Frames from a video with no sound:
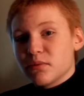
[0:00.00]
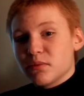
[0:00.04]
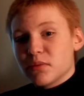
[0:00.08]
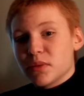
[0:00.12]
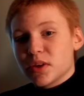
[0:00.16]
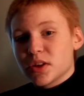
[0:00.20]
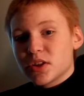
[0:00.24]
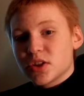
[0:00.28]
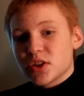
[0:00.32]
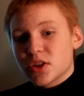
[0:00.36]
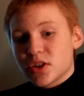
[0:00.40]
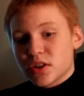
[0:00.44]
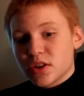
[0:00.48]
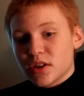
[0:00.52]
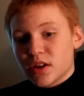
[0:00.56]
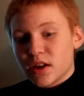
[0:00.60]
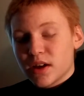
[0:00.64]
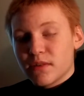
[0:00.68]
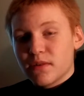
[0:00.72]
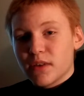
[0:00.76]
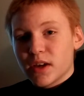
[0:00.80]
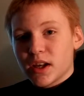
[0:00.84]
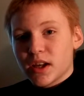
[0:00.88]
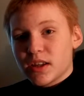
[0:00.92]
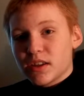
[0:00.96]
much
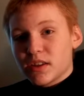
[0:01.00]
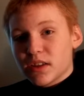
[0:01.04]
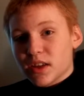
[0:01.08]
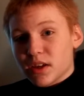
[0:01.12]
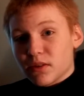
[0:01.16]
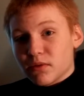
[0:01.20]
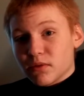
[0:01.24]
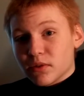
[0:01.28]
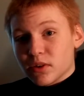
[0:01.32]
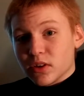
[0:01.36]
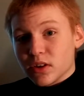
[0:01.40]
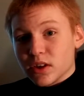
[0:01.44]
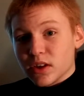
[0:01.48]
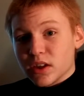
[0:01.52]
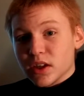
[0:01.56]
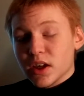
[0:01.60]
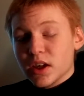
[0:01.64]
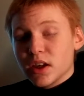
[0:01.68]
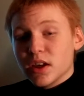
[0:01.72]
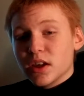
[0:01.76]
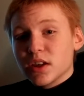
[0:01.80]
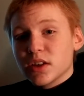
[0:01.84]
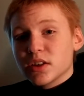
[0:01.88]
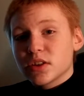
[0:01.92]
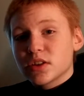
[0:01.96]
of anything, really.
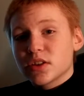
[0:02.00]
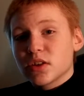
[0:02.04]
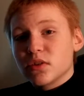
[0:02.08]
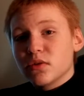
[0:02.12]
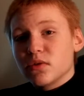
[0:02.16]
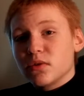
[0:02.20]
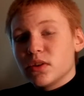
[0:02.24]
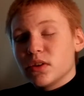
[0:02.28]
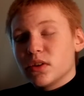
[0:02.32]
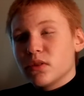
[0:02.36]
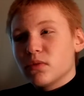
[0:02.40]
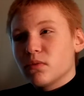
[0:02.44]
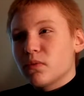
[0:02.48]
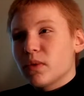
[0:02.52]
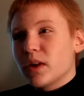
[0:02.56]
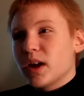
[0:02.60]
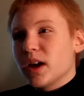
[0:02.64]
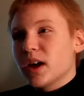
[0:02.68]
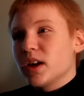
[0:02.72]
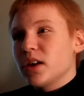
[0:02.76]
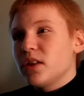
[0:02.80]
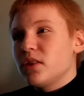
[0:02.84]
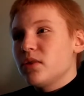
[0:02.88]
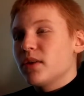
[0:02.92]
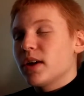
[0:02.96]
So,
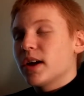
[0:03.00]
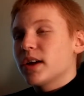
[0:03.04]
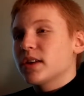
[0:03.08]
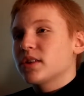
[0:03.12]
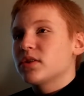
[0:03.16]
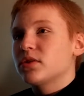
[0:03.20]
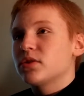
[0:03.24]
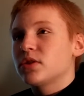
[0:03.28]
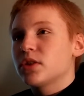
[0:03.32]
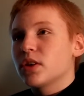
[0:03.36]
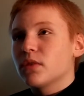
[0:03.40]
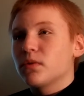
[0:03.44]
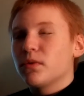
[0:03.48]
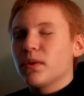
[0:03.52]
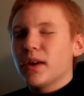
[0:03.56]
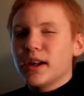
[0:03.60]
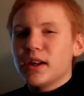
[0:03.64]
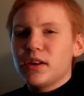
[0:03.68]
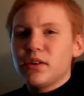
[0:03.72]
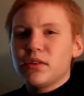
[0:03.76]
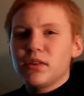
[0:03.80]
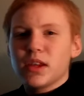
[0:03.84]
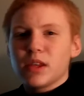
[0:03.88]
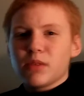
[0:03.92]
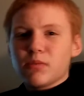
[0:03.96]
you ask yourself, why
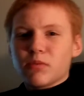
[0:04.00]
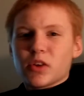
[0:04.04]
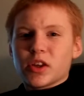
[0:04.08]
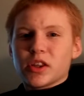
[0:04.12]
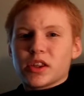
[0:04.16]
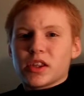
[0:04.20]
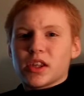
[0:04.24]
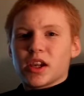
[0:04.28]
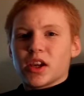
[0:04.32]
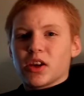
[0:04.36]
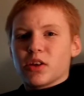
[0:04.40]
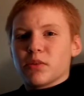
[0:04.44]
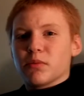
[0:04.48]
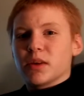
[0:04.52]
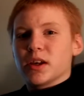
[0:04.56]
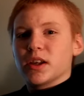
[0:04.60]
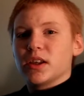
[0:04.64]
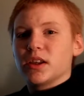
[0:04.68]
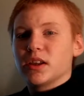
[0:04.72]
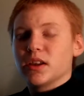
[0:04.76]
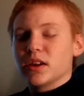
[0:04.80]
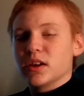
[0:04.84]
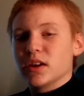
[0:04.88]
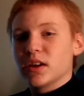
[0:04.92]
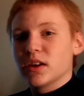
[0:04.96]
do you need 1
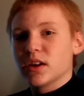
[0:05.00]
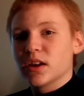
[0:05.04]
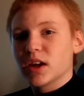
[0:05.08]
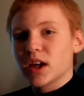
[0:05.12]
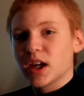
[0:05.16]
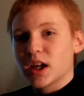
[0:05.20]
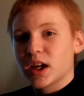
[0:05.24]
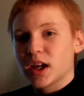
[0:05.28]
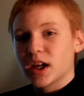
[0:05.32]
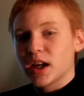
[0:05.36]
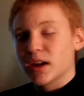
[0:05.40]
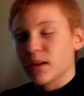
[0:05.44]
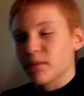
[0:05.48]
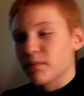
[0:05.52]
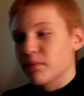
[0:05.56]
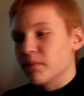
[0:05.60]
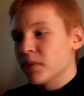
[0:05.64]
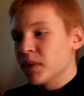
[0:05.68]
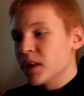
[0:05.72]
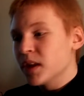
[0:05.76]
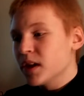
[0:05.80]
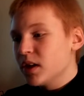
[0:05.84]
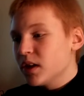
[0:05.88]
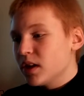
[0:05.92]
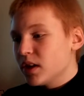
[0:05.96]
terabyte?
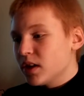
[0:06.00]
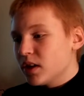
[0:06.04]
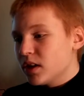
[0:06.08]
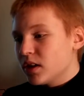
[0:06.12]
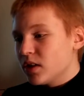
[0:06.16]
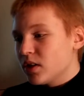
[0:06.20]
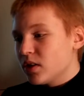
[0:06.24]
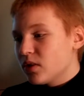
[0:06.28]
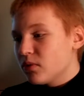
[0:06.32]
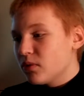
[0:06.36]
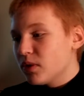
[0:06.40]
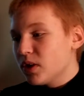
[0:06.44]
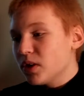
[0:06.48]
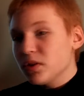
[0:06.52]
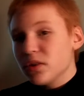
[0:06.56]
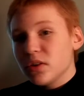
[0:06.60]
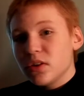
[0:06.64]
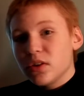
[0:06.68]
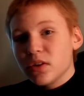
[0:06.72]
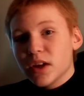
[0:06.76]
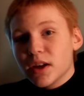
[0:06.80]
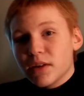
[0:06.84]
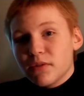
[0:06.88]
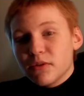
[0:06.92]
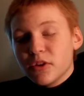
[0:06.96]
Well,
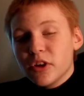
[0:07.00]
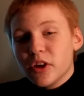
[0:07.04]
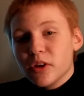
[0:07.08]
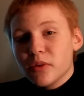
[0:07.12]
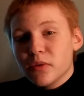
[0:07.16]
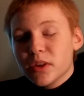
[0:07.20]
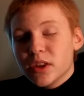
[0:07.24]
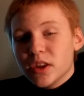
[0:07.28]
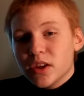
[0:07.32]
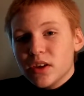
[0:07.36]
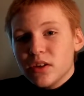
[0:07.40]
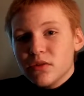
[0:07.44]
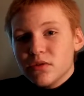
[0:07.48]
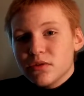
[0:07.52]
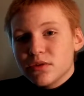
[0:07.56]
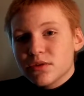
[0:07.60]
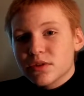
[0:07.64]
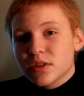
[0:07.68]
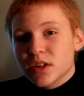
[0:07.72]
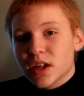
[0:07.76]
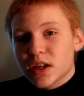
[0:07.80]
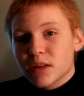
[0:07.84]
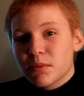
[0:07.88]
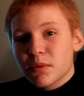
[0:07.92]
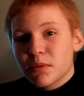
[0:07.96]
you never know what the
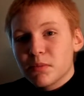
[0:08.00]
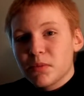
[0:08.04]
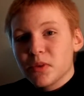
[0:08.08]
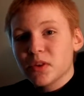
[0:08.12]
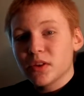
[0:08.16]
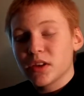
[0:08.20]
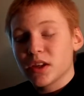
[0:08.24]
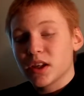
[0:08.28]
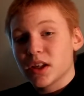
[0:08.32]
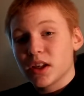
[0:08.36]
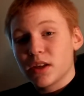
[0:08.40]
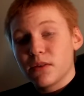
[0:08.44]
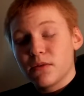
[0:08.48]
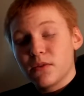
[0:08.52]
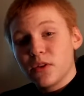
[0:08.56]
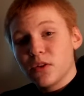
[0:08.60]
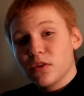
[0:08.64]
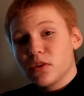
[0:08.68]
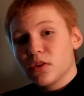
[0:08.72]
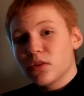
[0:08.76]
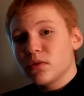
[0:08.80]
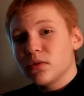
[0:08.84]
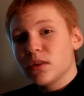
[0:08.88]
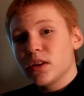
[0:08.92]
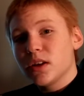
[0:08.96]
user's going to be building, and if you
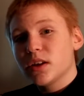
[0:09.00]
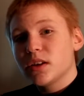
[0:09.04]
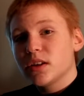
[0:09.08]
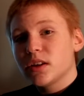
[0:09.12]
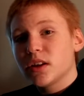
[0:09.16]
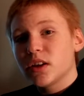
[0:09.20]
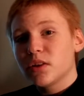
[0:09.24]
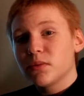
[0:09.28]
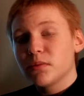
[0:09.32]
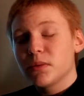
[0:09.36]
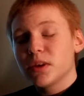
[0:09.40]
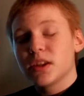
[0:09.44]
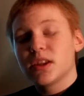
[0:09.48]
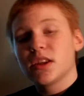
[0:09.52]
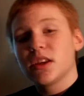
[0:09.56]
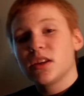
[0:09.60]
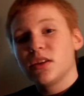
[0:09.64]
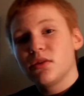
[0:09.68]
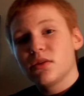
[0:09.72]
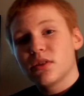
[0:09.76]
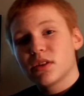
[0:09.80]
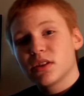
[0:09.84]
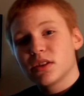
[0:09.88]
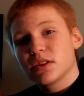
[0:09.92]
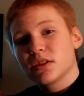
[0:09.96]
don't need a terabyte, then
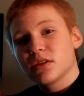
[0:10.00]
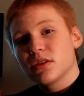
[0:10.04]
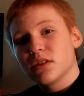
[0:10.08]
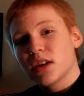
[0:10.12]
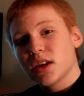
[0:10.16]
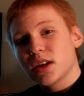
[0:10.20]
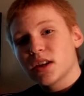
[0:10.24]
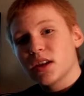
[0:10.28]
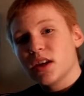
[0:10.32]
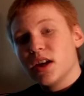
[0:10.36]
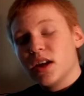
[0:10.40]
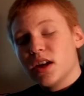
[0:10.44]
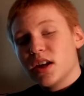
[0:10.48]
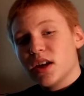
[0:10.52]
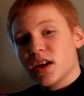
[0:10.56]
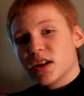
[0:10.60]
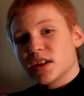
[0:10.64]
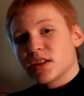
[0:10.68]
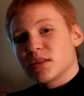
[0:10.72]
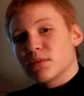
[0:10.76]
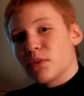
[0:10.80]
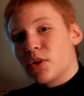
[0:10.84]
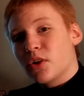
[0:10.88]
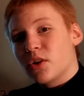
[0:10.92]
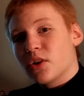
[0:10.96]
you can select a
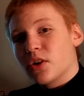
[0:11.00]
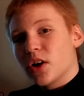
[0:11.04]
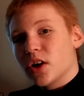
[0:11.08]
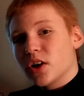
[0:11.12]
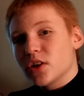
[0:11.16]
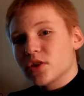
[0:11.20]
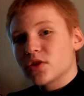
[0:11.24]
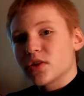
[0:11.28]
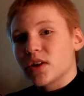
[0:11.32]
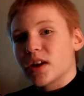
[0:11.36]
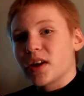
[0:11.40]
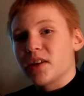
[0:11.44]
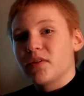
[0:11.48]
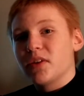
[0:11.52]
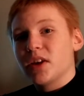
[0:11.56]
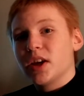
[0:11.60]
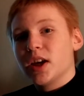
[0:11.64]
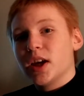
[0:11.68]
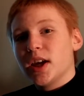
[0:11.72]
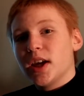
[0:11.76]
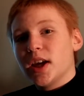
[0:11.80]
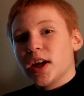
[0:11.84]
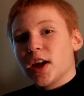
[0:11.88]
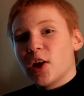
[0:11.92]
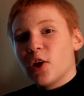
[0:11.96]
smaller hard drive.
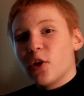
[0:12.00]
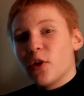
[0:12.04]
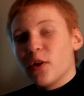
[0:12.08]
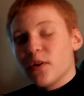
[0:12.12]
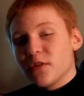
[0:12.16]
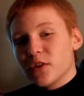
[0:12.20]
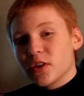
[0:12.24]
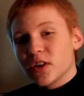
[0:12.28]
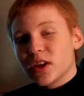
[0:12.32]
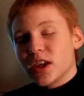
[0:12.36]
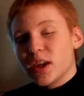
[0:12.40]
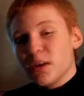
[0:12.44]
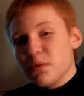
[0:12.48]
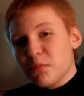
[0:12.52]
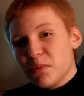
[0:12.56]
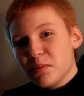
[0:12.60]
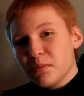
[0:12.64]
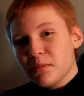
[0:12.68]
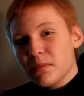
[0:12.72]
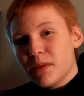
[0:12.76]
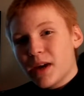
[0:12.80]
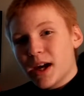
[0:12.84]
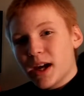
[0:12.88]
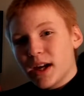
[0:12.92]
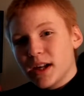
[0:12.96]
However, keep in
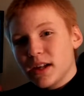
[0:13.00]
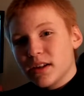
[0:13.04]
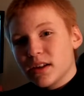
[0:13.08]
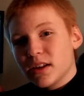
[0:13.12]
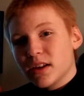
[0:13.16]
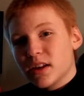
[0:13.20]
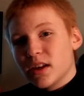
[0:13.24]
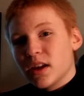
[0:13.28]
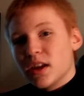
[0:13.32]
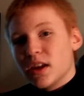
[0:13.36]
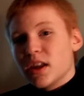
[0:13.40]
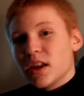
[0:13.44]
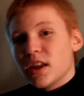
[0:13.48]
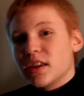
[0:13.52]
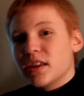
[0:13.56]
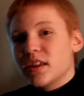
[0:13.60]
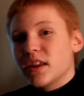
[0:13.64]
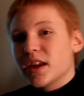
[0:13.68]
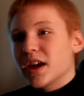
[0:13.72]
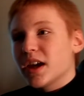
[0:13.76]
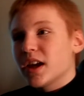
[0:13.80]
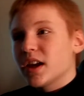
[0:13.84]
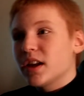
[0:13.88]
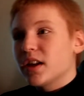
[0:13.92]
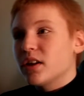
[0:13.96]
mind
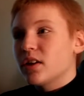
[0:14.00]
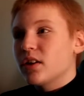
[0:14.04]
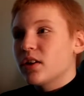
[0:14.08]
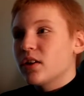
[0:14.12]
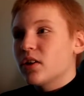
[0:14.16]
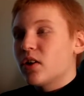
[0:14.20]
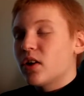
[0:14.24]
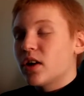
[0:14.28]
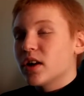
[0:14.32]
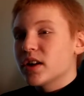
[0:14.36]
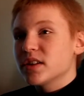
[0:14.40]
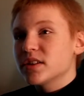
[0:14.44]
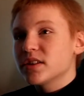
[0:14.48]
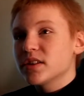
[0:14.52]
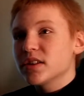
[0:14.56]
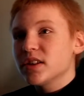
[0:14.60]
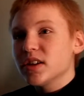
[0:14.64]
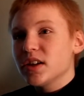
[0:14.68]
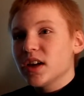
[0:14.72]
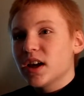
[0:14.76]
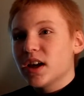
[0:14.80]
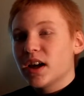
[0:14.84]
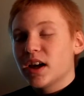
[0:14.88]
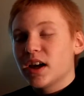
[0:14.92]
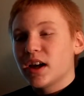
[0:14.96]
that honestly,
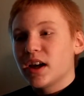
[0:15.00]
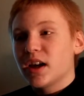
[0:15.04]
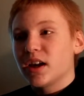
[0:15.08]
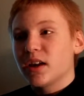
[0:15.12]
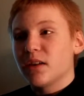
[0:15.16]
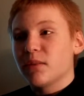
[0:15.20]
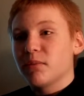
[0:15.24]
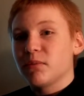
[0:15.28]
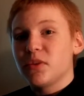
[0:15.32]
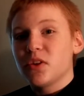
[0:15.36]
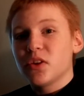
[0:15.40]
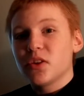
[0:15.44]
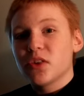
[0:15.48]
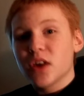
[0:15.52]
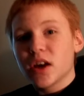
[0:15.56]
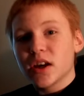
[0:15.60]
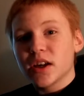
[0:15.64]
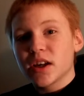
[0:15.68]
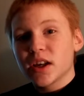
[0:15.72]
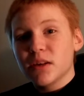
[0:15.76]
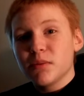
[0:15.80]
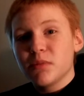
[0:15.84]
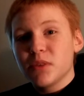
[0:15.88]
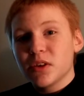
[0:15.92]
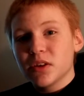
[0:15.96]
you're not
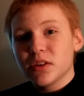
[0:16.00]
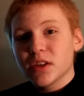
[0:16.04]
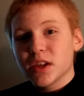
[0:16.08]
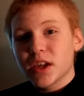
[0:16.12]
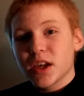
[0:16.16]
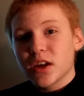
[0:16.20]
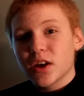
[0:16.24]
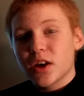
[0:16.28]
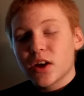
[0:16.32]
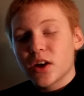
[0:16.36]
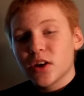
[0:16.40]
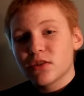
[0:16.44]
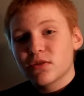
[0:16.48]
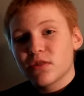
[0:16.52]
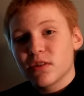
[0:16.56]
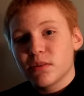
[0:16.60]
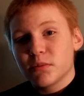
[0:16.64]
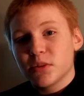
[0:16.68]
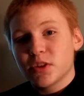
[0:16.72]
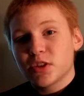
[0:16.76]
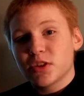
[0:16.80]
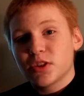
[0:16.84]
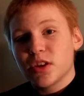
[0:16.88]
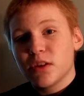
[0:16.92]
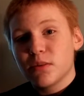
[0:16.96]
going to be able to get a hard drive
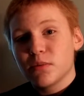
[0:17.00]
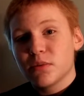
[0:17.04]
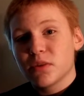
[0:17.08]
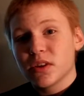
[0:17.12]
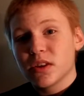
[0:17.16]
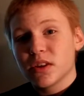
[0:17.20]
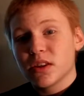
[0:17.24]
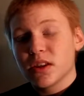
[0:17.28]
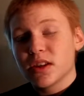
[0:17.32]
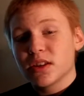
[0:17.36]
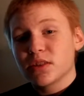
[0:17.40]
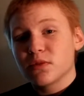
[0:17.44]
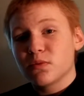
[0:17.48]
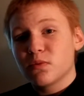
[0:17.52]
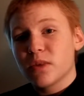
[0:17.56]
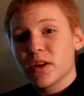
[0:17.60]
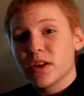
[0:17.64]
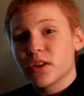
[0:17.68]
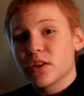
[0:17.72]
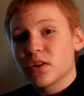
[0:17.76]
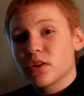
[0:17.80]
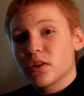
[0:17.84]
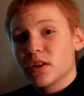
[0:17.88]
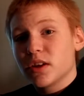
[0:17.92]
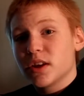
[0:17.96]
much cheaper than this,
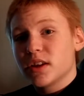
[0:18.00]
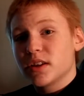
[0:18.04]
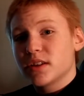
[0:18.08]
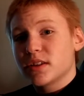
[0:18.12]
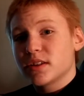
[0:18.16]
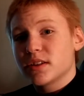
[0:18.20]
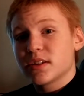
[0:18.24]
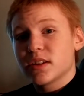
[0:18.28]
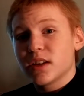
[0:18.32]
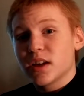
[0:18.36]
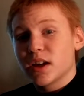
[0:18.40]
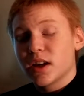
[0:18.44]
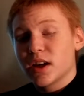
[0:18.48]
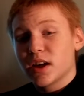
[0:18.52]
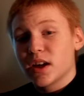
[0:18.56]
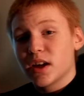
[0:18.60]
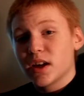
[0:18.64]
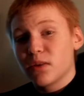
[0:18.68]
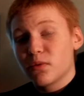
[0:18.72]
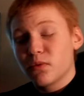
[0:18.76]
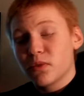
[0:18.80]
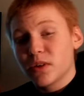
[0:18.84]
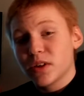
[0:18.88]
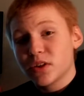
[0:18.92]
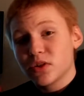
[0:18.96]
whether it's
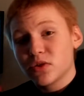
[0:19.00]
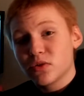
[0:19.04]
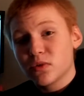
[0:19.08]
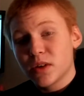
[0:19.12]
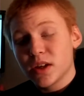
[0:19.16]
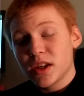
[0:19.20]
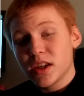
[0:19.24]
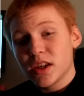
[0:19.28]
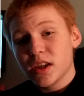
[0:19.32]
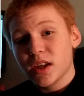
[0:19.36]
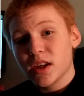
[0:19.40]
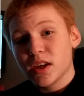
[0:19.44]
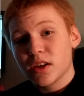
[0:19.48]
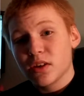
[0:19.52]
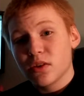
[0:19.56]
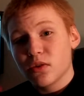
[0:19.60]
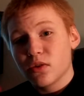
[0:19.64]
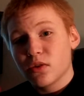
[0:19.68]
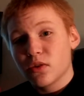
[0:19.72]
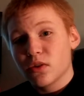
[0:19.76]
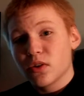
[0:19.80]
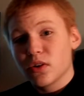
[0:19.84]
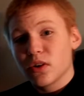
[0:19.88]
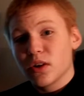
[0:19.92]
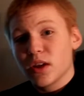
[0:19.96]
120 gig
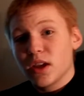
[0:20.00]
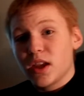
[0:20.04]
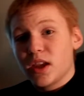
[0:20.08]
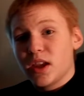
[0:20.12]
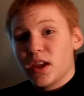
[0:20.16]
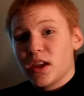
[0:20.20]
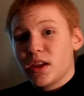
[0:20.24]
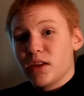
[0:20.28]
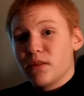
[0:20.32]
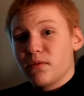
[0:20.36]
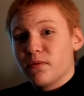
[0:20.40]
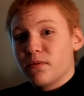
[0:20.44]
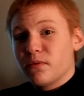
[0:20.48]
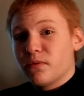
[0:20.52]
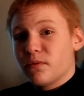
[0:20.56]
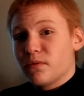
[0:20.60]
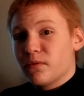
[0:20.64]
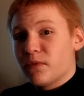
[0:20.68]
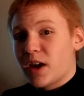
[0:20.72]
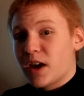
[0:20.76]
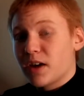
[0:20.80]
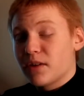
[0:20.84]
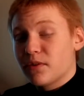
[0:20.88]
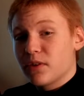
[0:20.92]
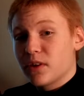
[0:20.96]
or a
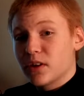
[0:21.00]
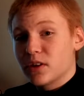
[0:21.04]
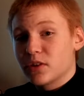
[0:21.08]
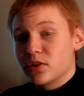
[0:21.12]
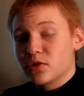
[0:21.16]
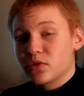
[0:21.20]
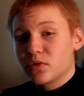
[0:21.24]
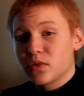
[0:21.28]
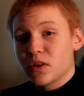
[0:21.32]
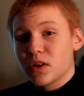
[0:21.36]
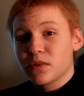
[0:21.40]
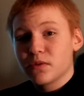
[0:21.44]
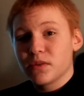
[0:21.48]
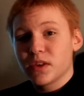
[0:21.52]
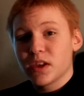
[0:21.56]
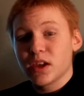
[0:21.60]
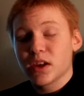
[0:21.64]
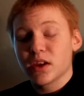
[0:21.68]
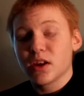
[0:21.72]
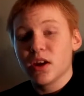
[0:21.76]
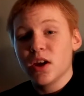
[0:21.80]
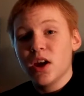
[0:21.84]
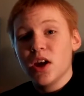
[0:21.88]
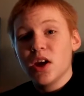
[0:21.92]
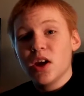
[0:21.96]
512
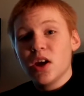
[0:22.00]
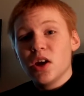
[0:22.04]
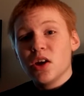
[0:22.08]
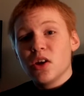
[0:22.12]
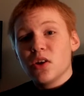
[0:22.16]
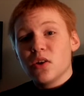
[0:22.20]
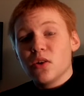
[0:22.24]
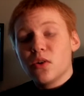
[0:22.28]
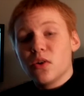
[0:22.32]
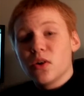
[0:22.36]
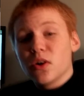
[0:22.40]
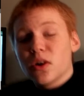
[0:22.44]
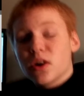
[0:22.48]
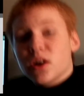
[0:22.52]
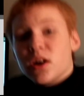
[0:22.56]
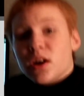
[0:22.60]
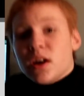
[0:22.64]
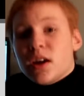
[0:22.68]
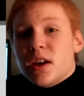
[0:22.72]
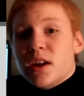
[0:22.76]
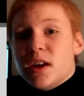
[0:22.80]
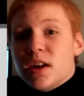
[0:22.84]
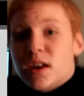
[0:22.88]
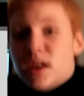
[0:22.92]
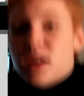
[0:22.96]
gig, or
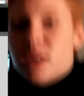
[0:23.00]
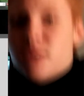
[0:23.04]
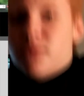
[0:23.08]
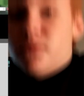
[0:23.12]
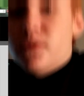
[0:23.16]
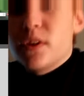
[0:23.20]
if